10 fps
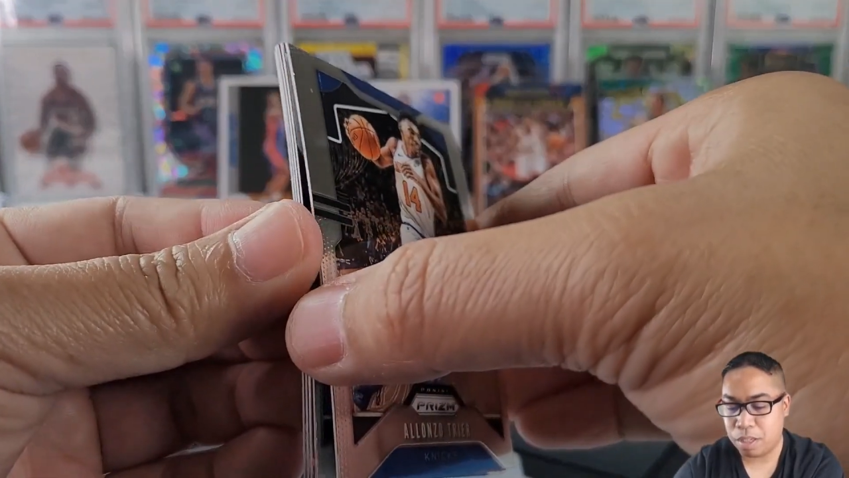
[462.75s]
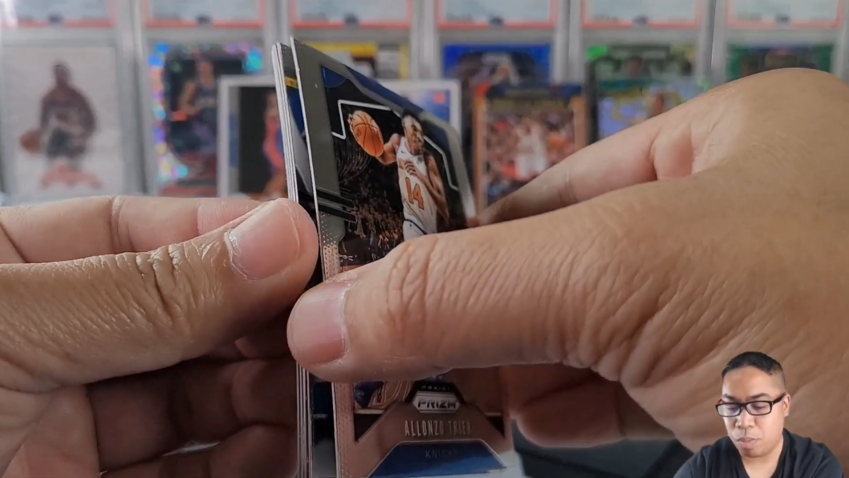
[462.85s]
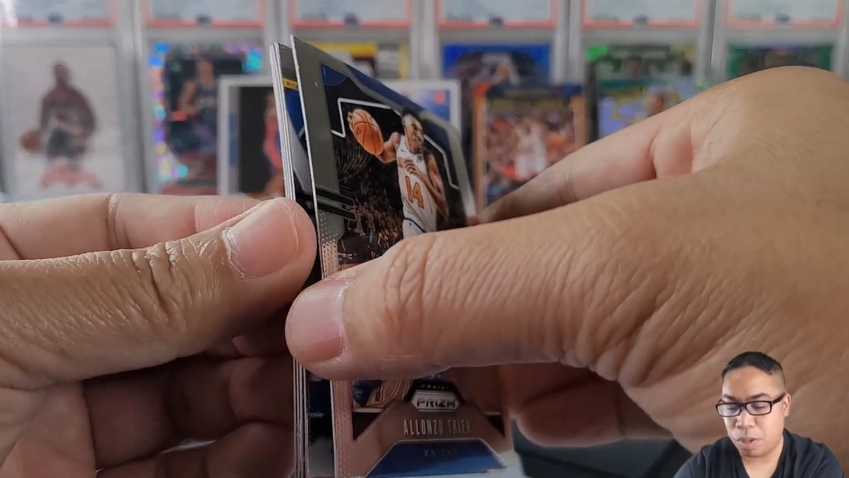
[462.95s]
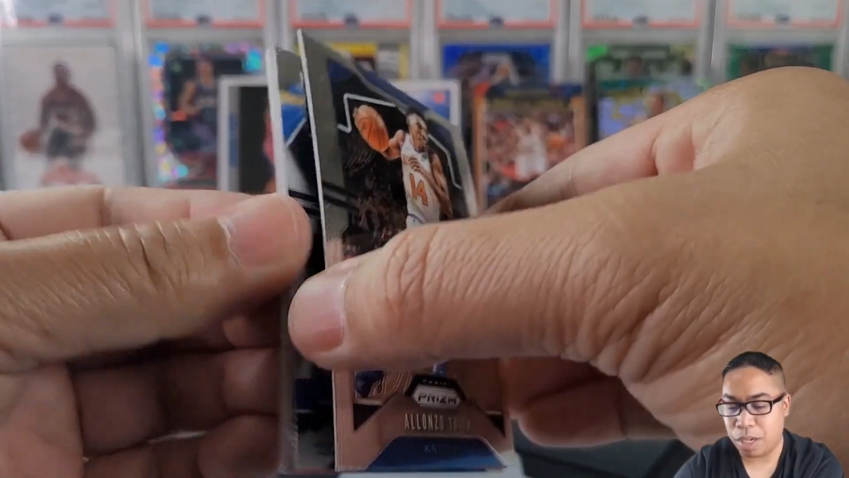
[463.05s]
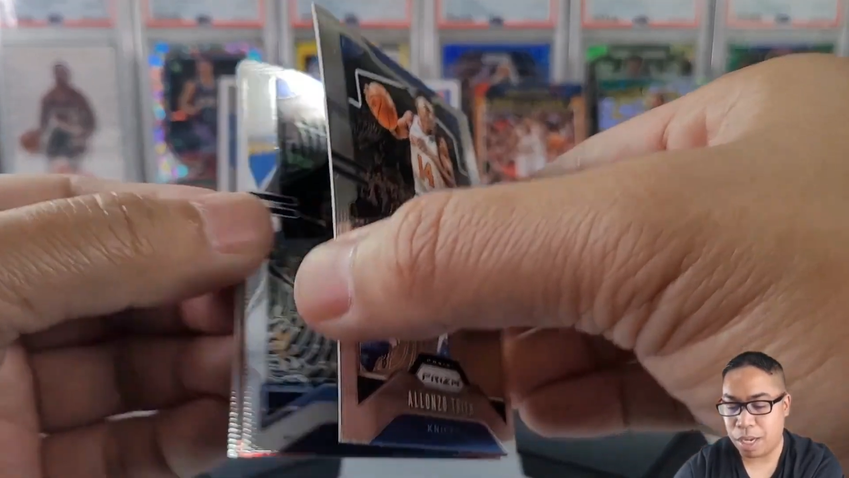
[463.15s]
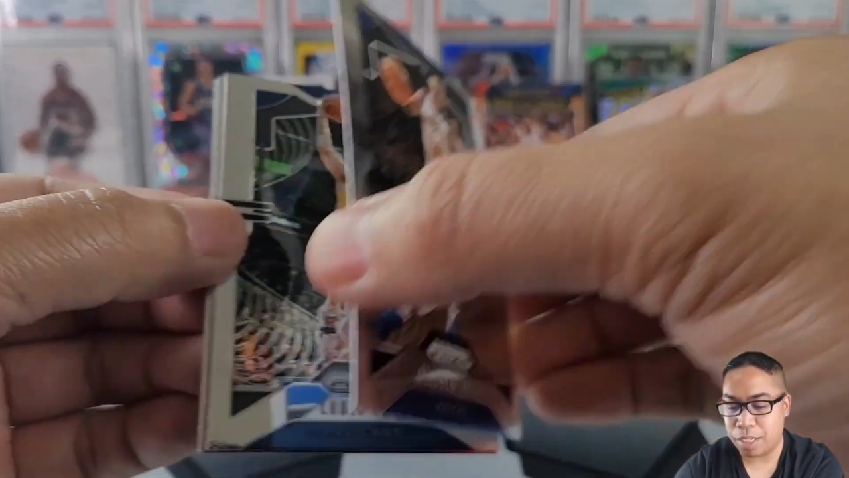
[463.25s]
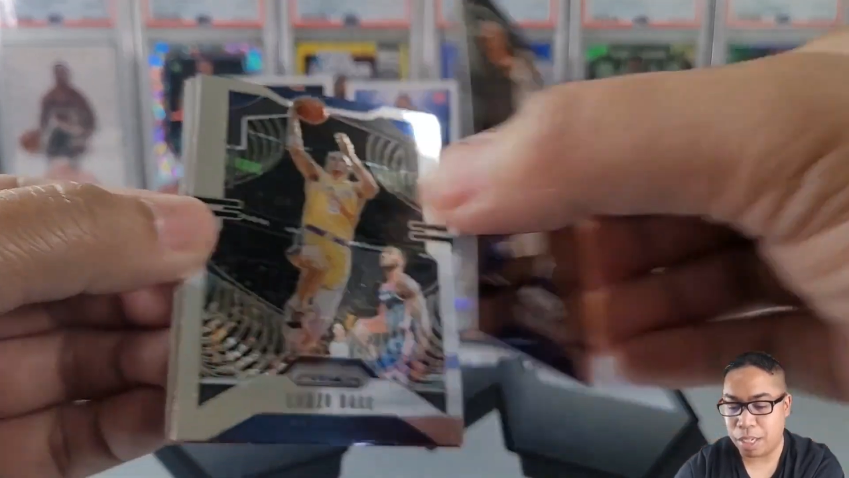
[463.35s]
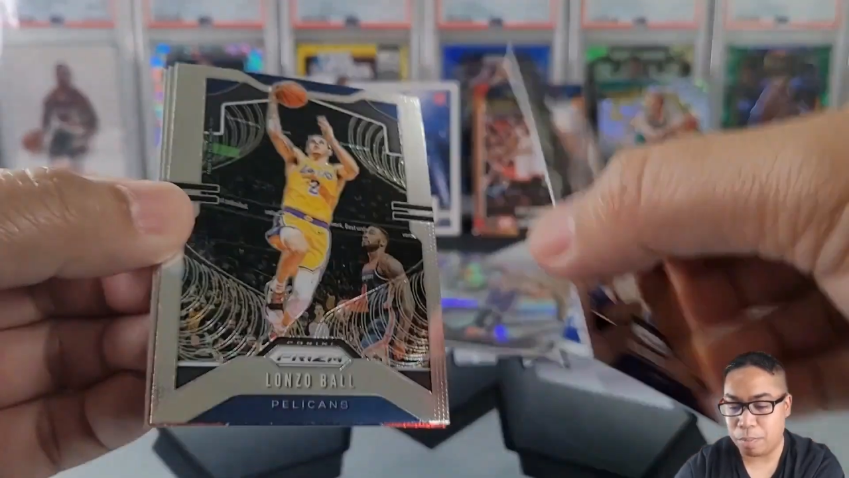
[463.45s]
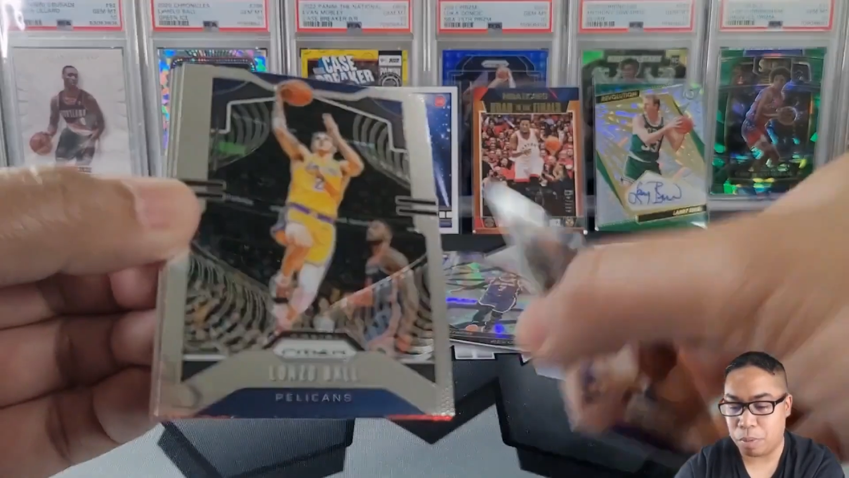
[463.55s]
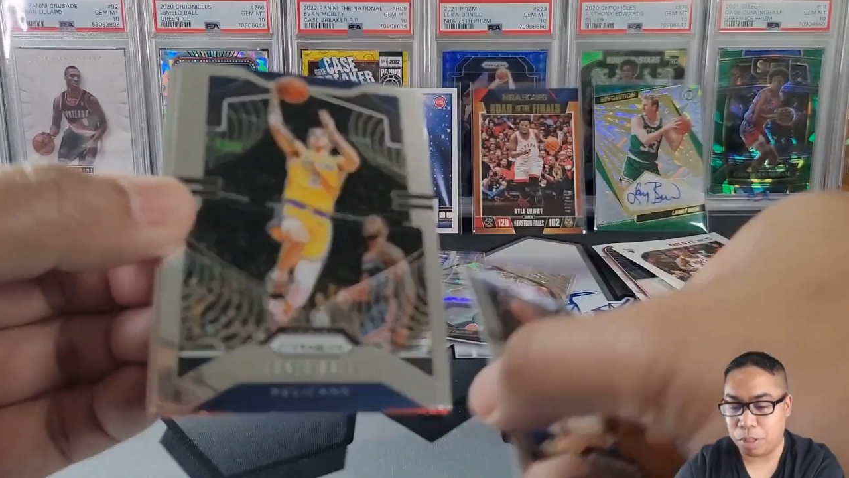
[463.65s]

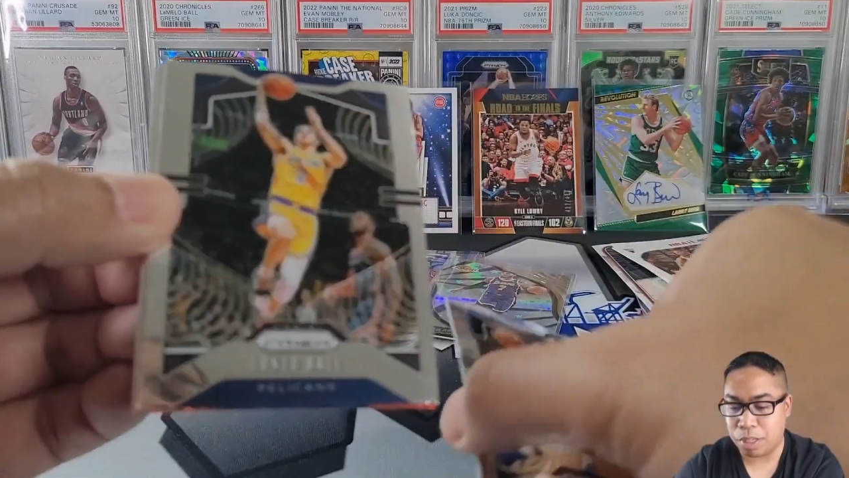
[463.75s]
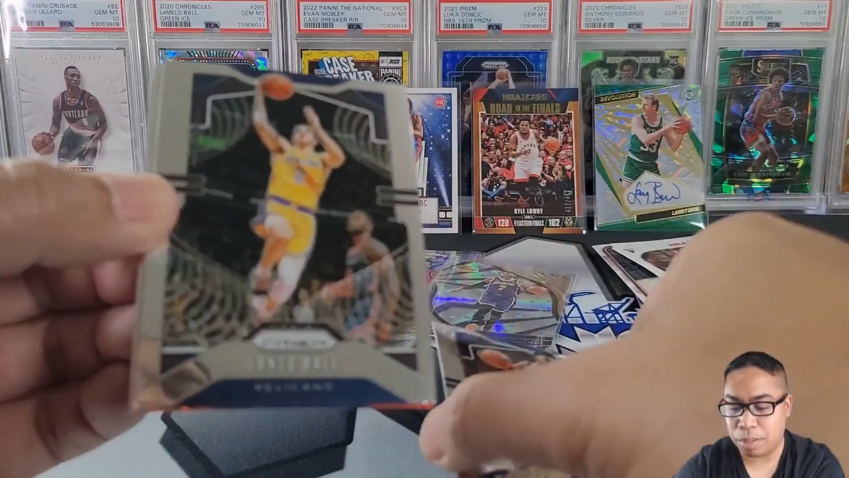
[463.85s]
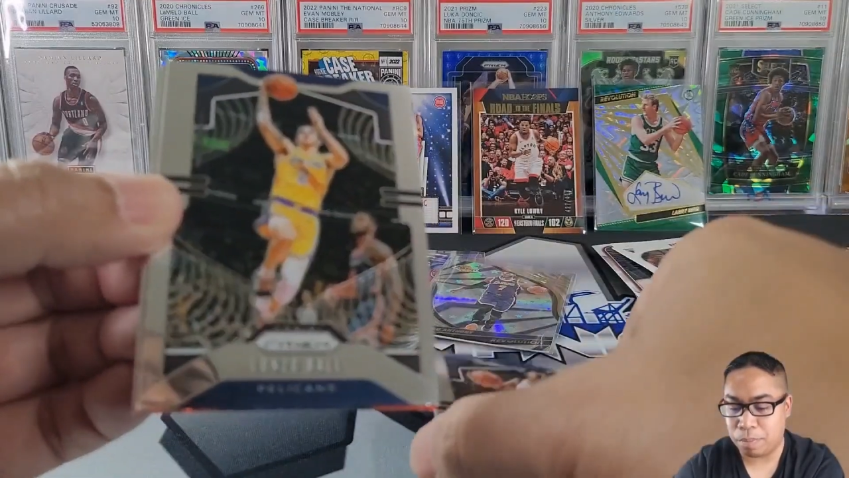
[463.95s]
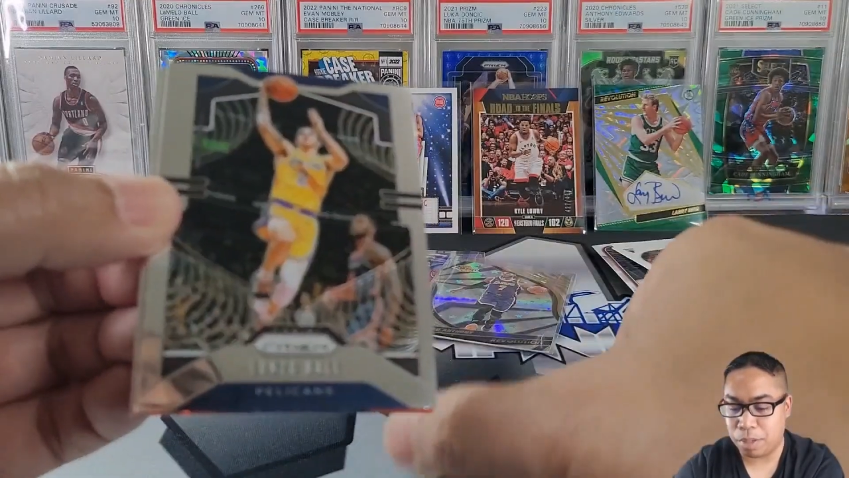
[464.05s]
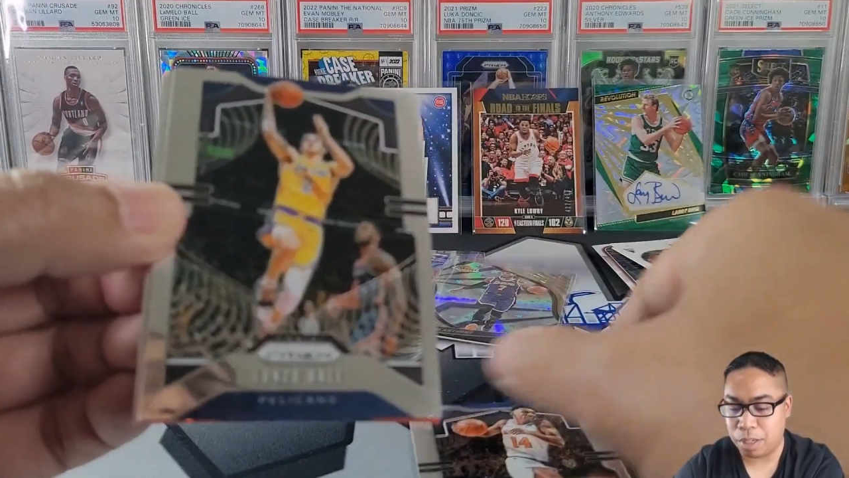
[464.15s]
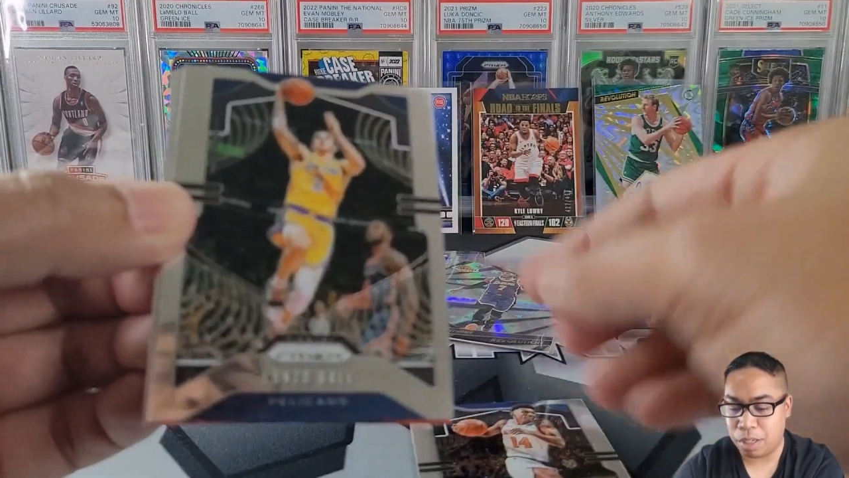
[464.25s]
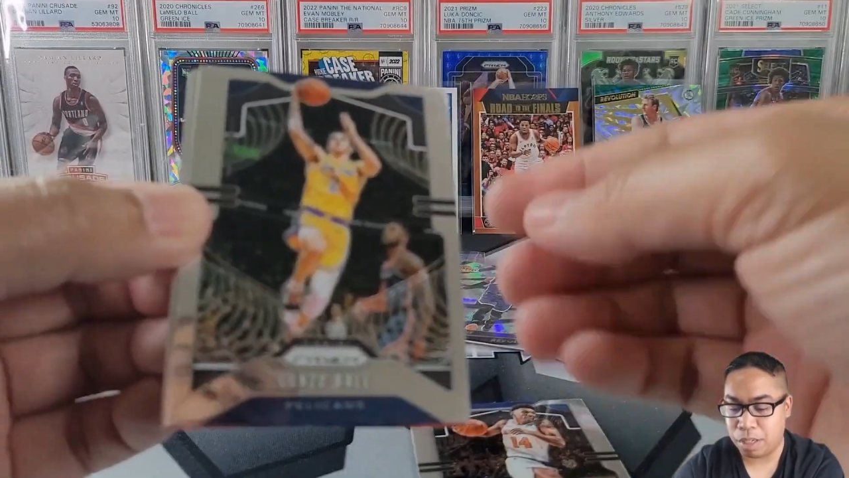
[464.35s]
2019 Prizm,